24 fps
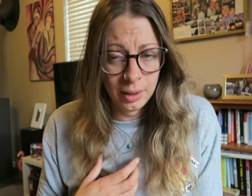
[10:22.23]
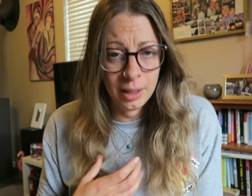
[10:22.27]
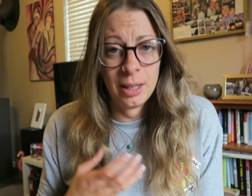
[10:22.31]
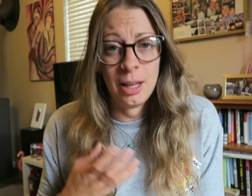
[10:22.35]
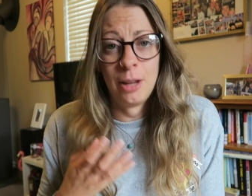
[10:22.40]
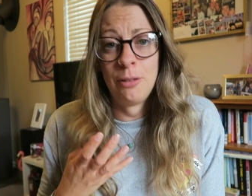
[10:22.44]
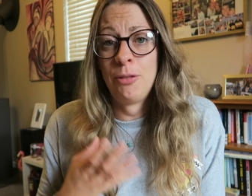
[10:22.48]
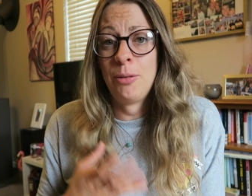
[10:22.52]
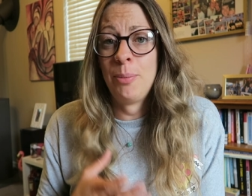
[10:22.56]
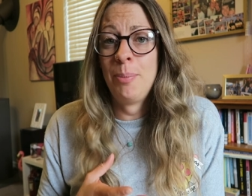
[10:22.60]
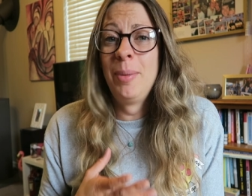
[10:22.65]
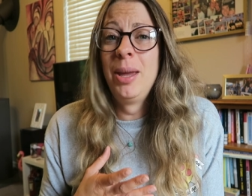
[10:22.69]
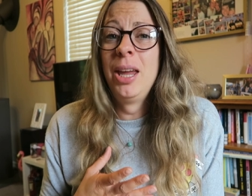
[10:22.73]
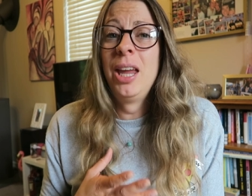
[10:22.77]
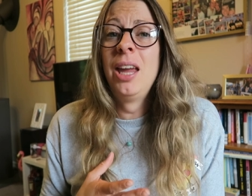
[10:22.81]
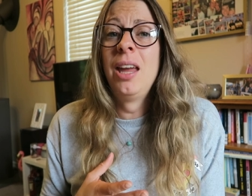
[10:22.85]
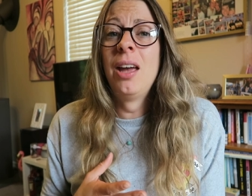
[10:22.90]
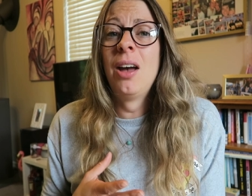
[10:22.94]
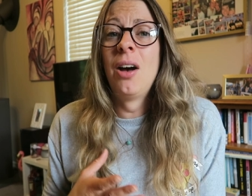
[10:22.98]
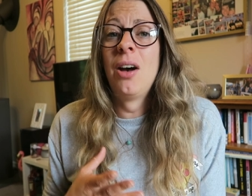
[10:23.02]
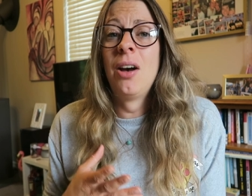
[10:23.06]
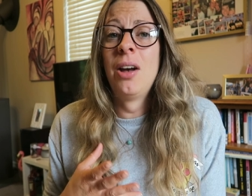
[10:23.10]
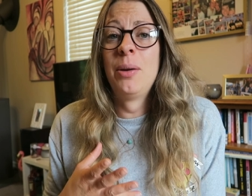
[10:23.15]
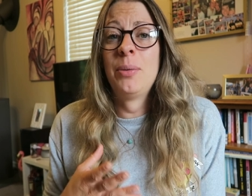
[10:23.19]
Like for me,
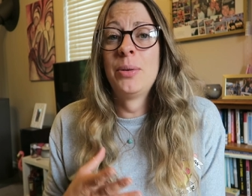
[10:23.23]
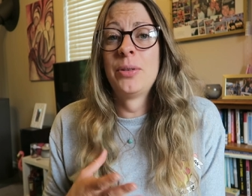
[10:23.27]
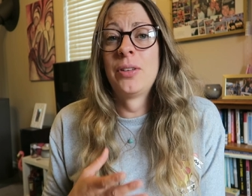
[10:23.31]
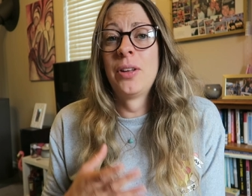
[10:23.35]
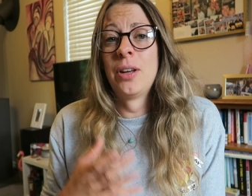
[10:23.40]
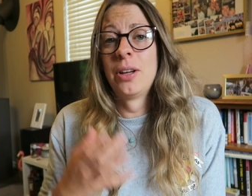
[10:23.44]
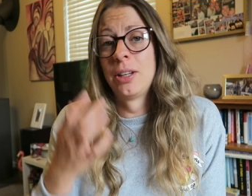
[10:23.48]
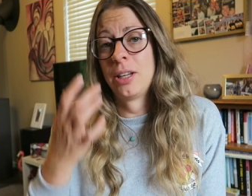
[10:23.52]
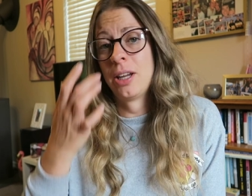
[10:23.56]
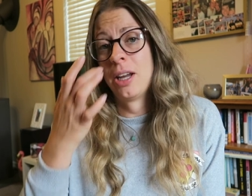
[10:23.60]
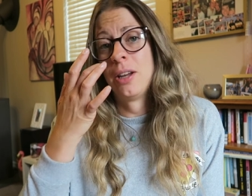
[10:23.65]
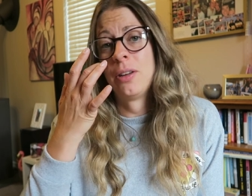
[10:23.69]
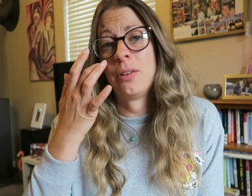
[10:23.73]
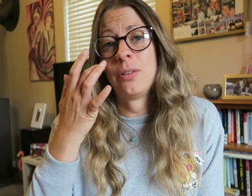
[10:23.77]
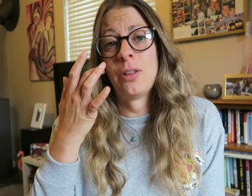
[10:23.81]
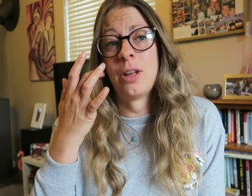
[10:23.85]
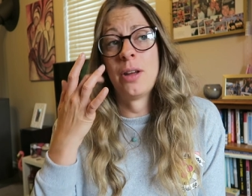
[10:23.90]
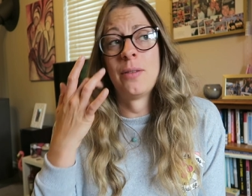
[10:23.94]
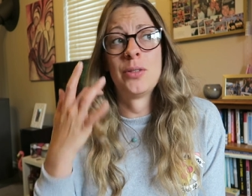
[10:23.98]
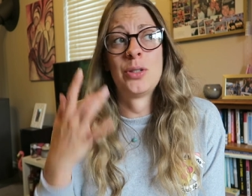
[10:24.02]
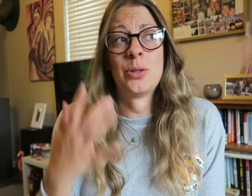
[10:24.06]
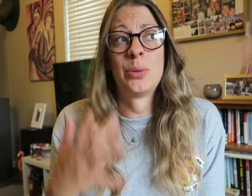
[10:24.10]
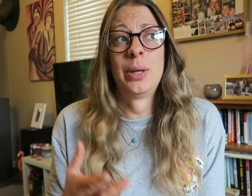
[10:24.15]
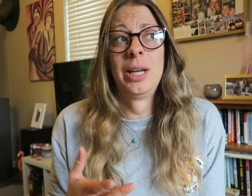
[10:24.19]
I was diagnosed
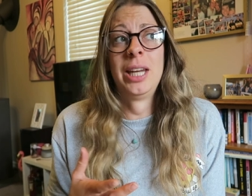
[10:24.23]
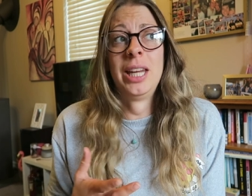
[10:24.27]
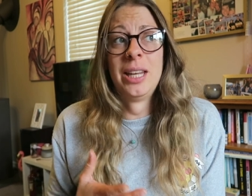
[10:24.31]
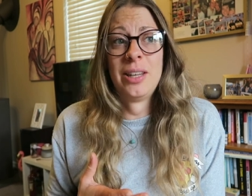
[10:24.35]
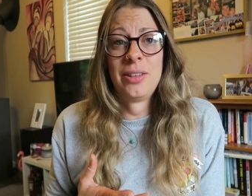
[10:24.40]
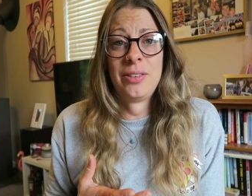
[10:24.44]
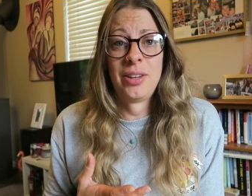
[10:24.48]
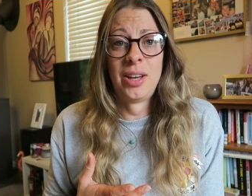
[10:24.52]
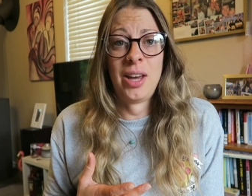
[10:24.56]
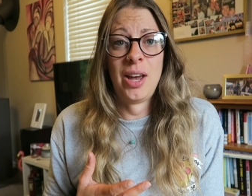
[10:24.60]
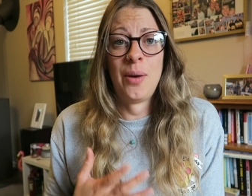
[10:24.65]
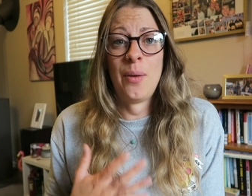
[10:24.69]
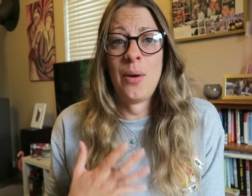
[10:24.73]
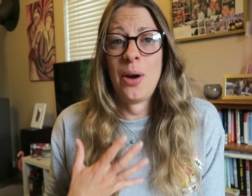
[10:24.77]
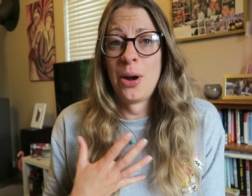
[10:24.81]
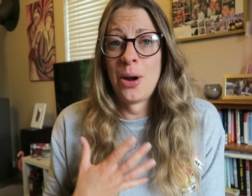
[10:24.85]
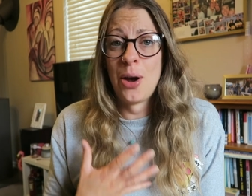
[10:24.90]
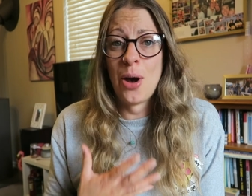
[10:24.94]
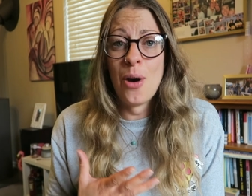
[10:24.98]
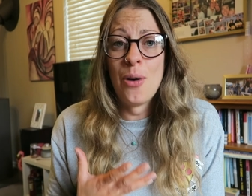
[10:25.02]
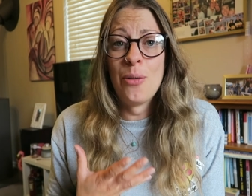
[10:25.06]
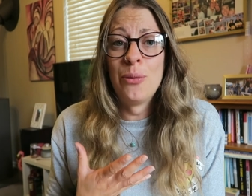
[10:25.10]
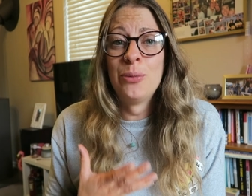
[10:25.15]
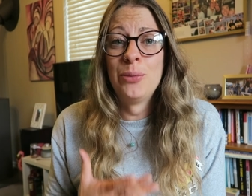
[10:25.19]
over 20 years ago. I
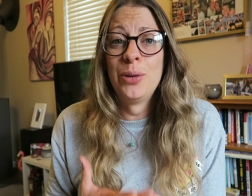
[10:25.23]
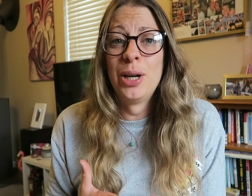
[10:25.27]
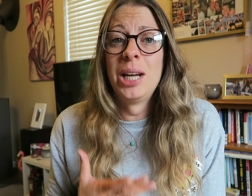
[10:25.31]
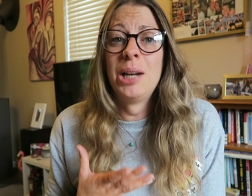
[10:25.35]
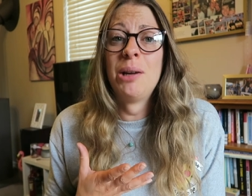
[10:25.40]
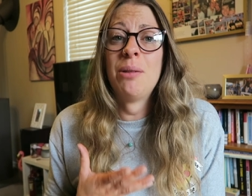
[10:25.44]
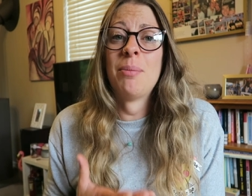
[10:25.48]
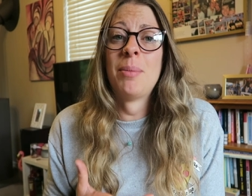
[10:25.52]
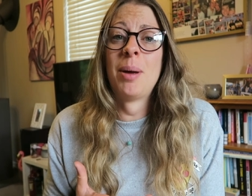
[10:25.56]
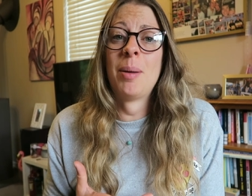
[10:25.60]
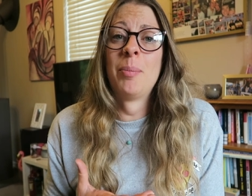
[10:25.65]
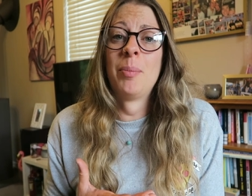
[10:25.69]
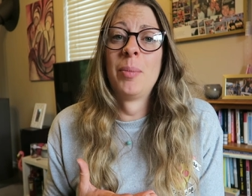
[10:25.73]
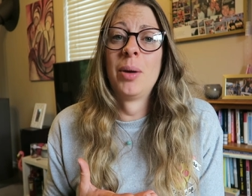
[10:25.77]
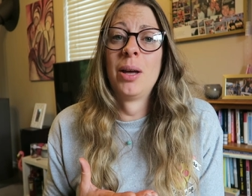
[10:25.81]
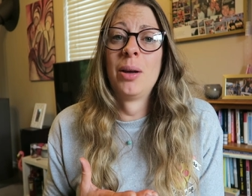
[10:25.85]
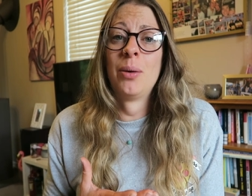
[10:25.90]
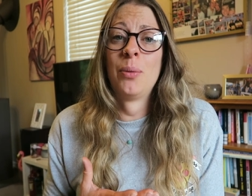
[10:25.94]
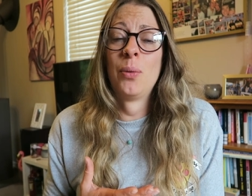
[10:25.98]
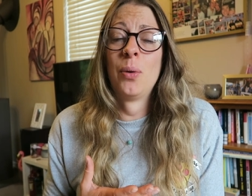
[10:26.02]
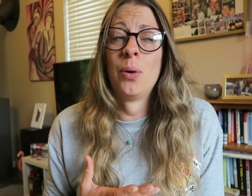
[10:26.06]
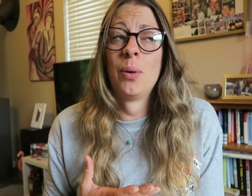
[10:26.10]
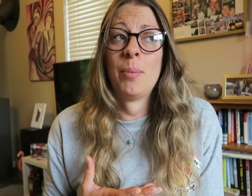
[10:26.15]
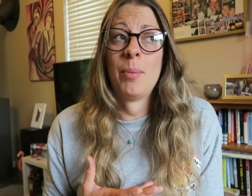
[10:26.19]
can't really remember
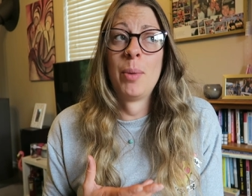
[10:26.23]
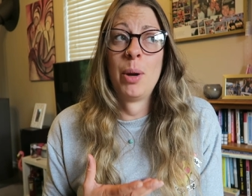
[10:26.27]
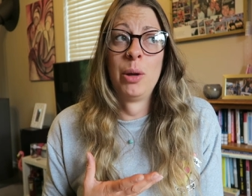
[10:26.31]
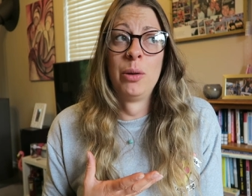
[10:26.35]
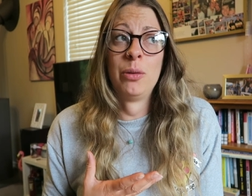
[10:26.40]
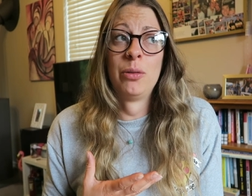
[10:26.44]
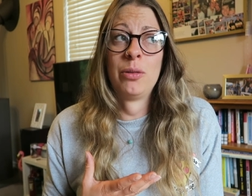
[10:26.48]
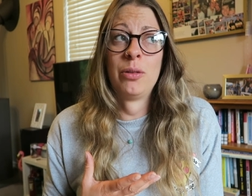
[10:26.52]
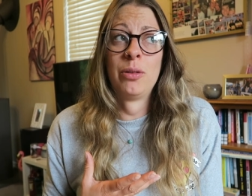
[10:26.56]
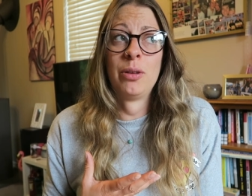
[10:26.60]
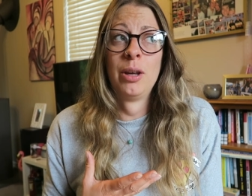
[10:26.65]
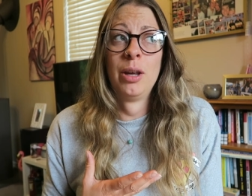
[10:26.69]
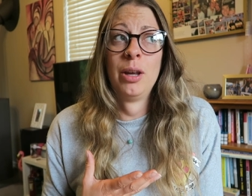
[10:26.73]
what most